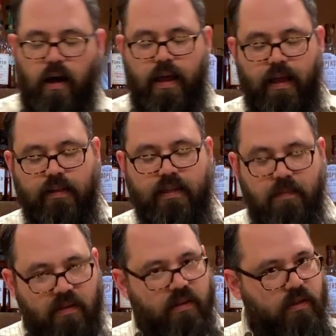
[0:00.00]
And
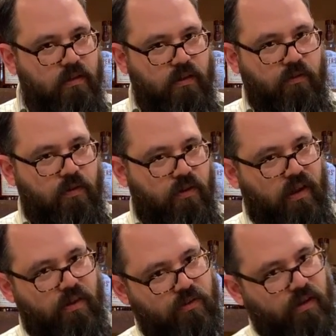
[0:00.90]
typically, if you've noticed,
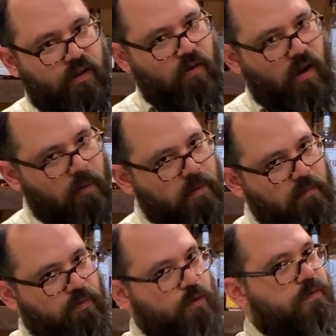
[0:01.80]
I usually go up
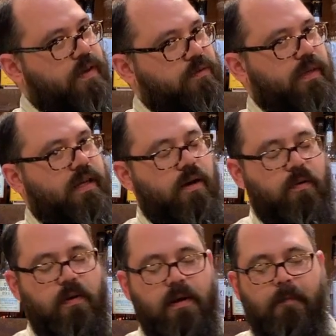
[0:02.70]
in proof as we
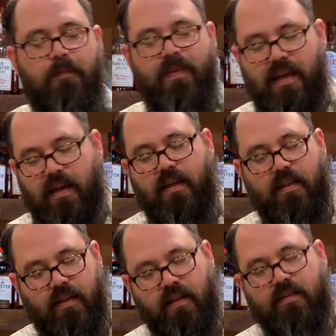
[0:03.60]
go.
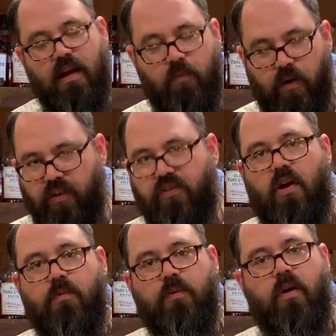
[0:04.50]
This time we're going to
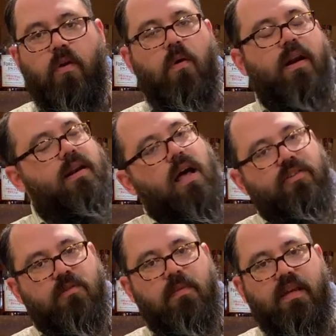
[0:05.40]
start with 101, not
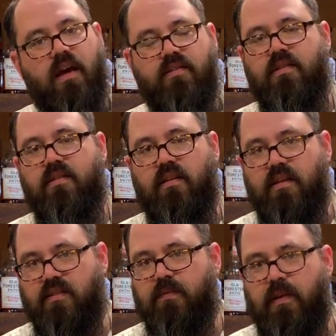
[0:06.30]
just because it's the
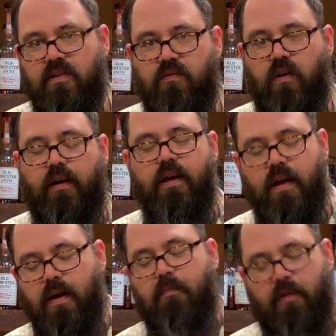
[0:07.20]
less expensive one,
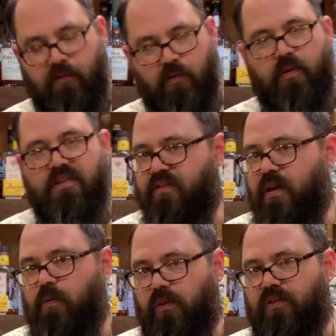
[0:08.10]
but for reasons
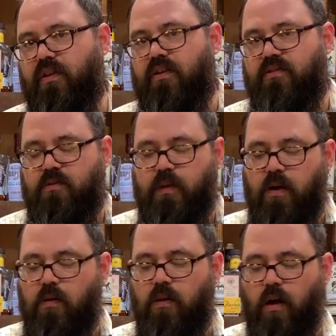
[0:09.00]
that we'll discuss as we
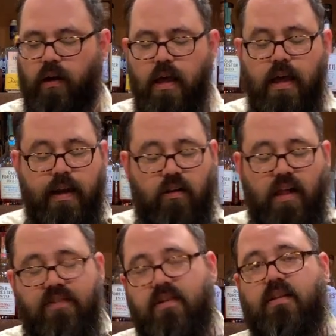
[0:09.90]
go along. Now,
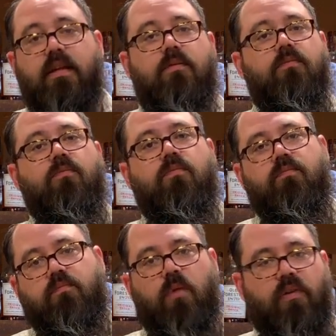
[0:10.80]
classically,
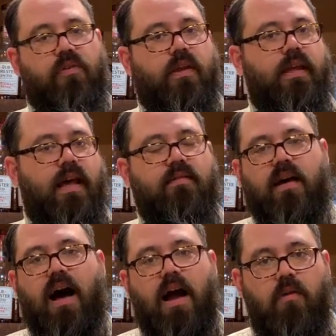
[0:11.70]
Wildturkey has a
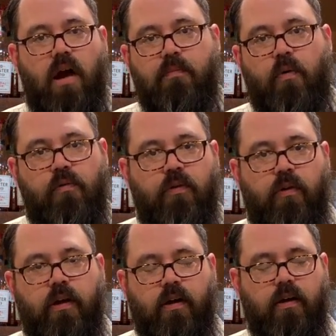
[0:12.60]
high rye
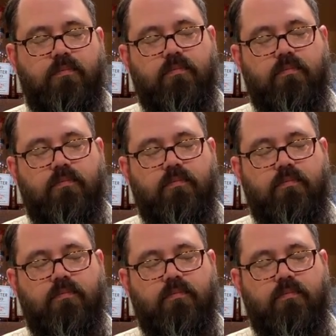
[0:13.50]
portfolio,